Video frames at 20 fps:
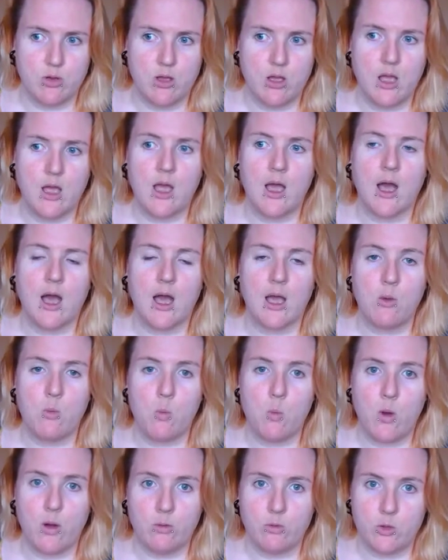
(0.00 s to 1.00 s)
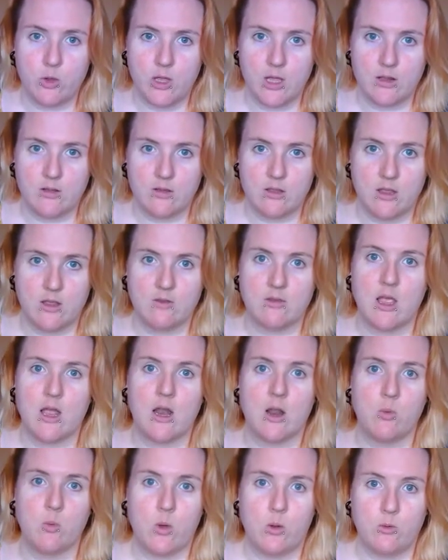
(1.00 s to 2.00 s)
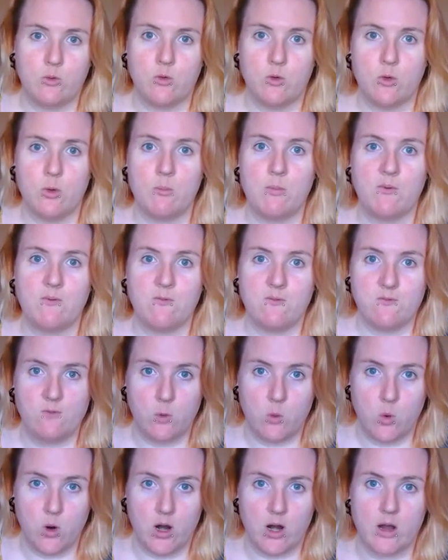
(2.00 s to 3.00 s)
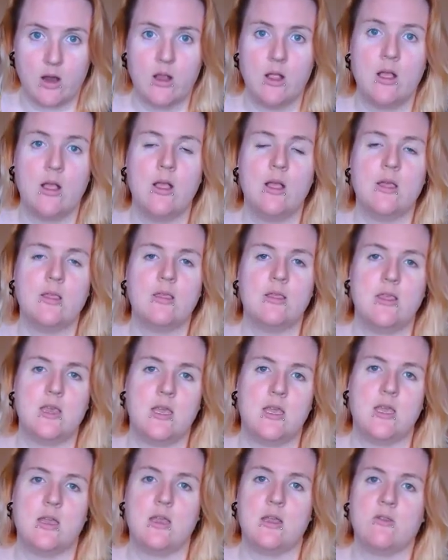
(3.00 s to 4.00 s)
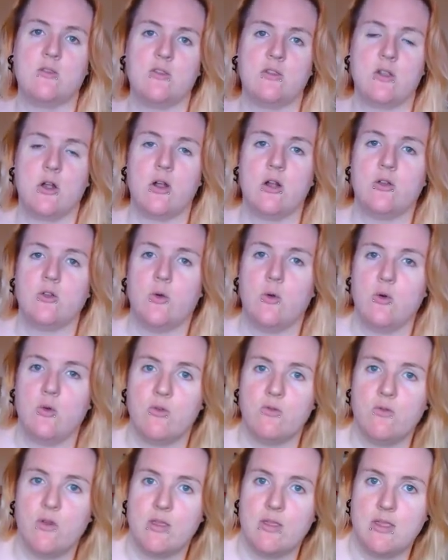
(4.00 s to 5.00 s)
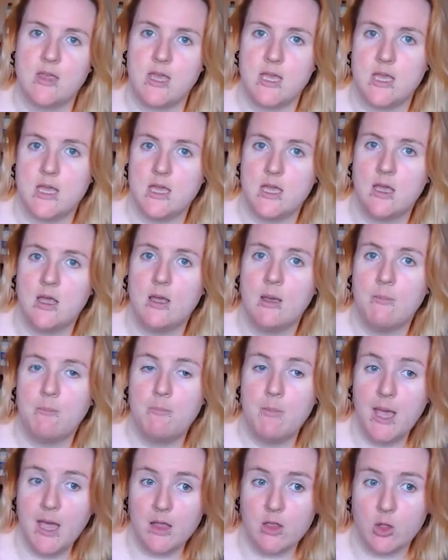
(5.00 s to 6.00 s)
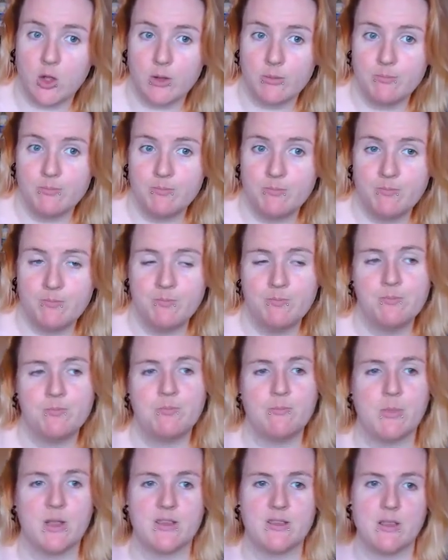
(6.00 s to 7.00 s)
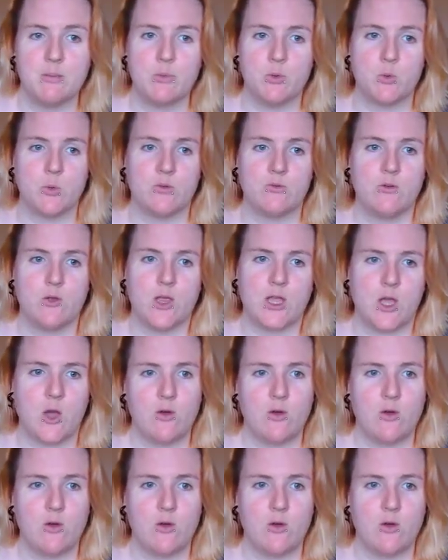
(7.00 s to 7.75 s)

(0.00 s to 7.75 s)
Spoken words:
I will look into this and I will do it before the start of the make along. My slipper was falling off.